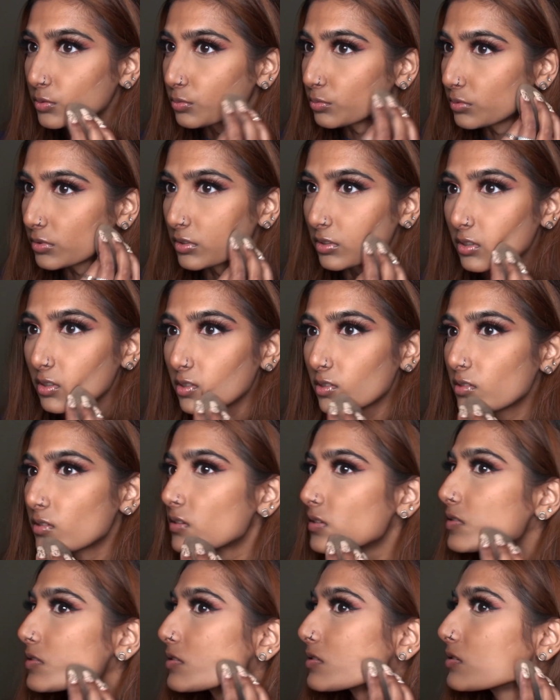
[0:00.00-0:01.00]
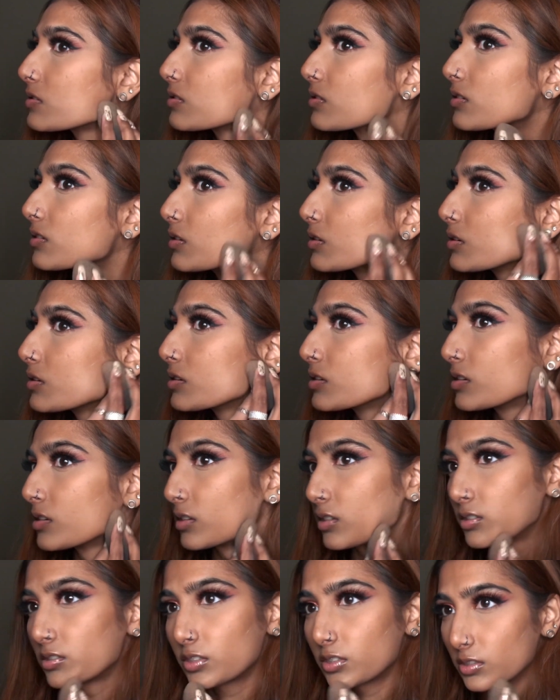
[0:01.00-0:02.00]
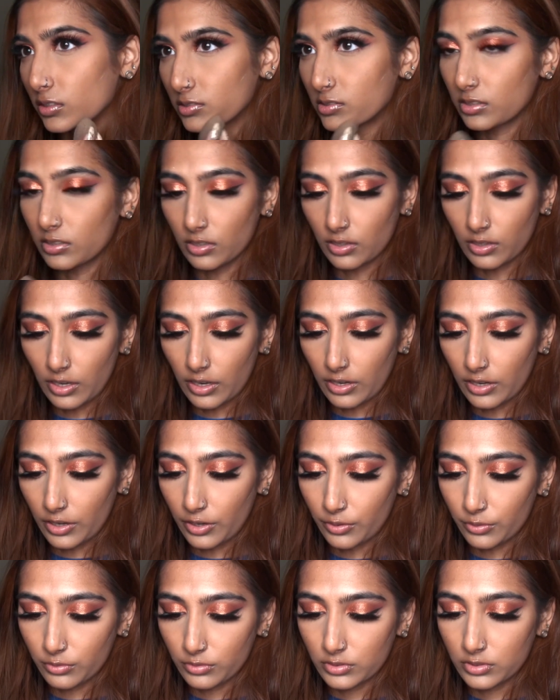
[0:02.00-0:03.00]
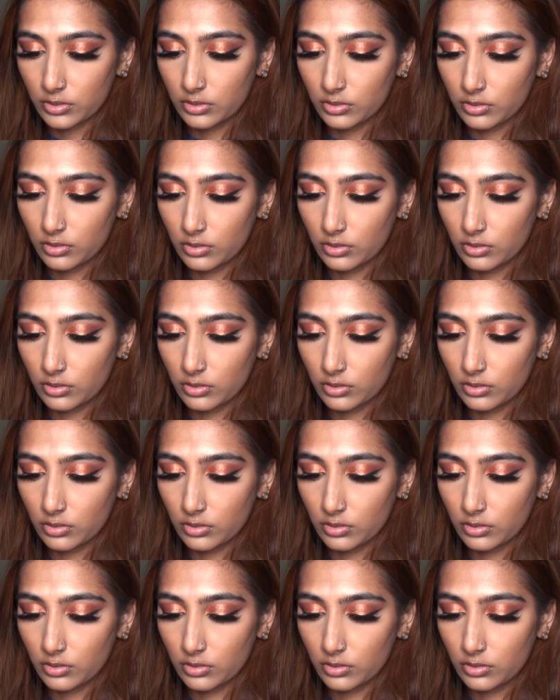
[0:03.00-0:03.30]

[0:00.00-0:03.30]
really chisel that out.